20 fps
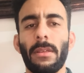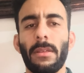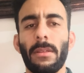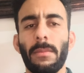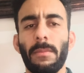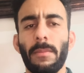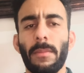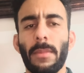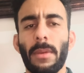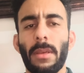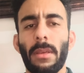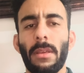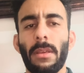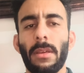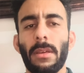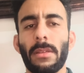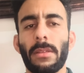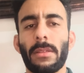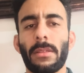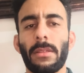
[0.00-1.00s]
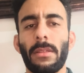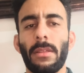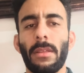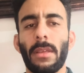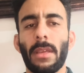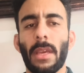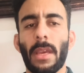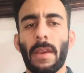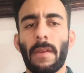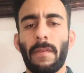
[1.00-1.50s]
measures
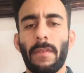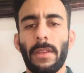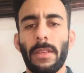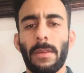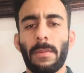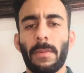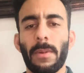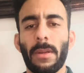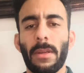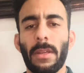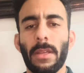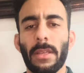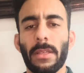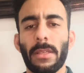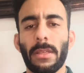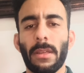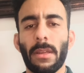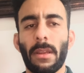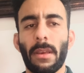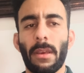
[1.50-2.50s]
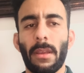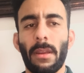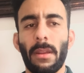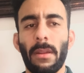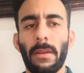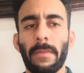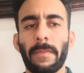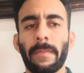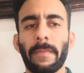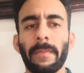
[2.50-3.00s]
the average prediction
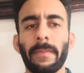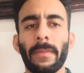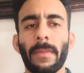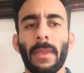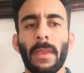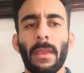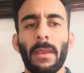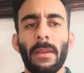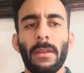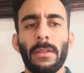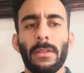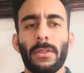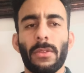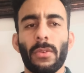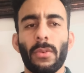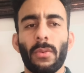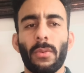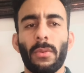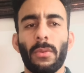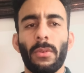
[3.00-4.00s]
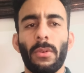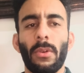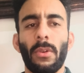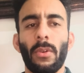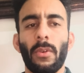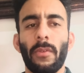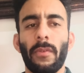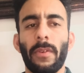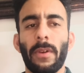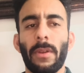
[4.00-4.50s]
error, so
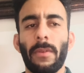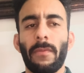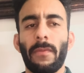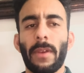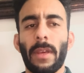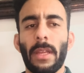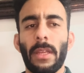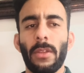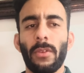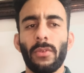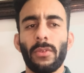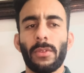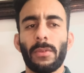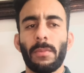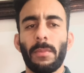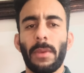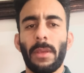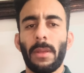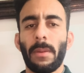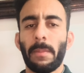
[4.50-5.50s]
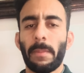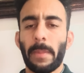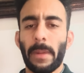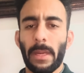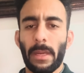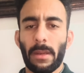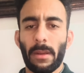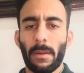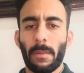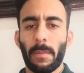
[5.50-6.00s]
lower values mean
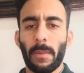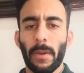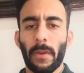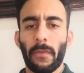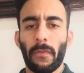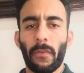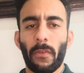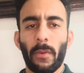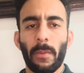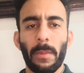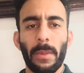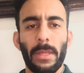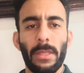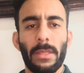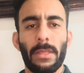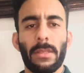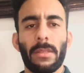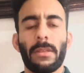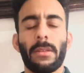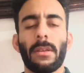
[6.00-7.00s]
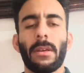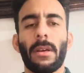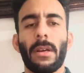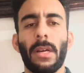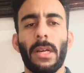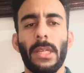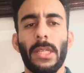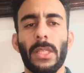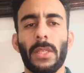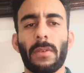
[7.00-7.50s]
better performance.
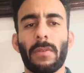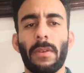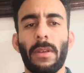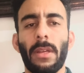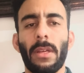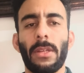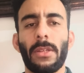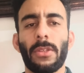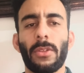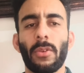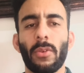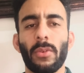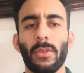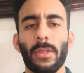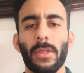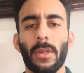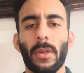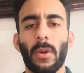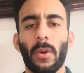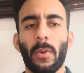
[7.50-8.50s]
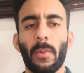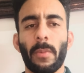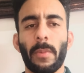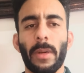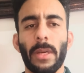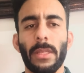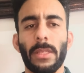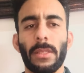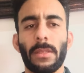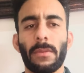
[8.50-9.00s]
R squared shows how
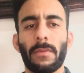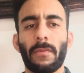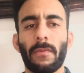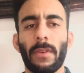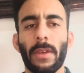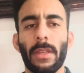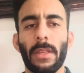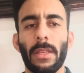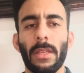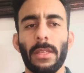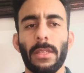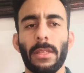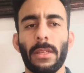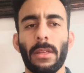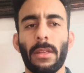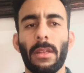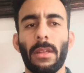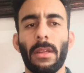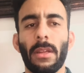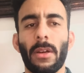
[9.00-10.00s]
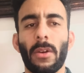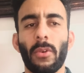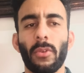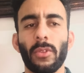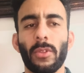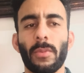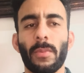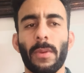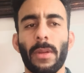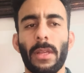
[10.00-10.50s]
much variation in
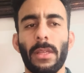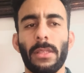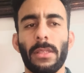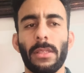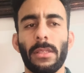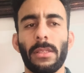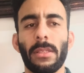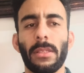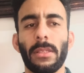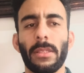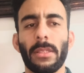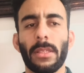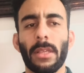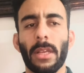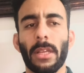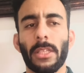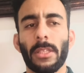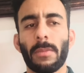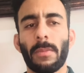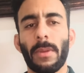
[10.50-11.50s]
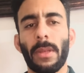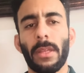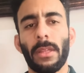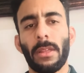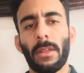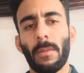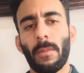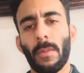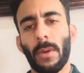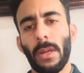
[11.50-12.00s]
house prices is
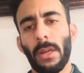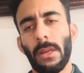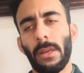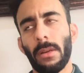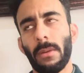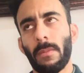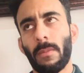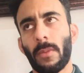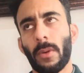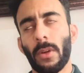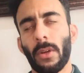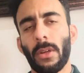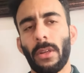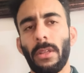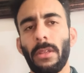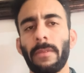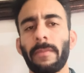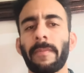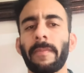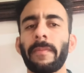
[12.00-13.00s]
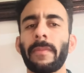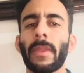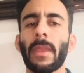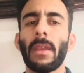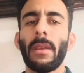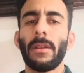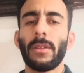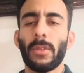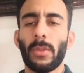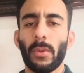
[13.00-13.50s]
explained the model,
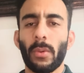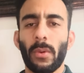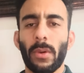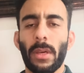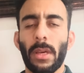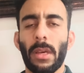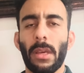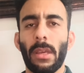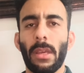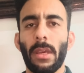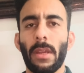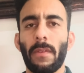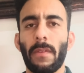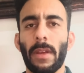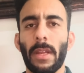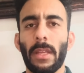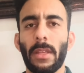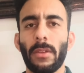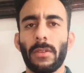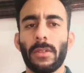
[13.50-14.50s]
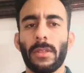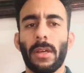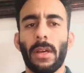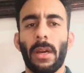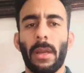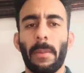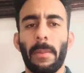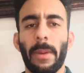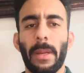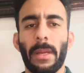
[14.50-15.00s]
so higher values
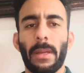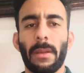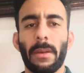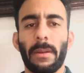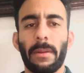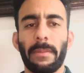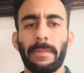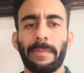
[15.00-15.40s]
are better.